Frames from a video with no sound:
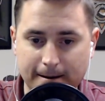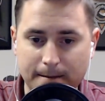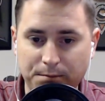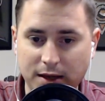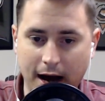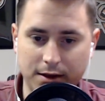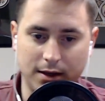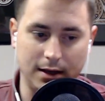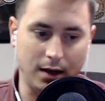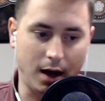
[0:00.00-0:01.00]
Yeah,
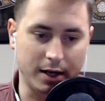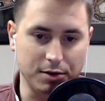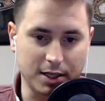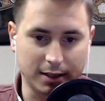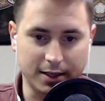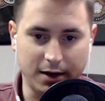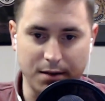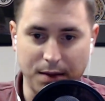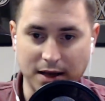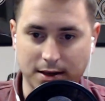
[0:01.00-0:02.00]
on a
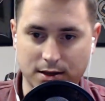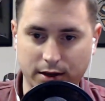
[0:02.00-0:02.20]
utilitarian basis,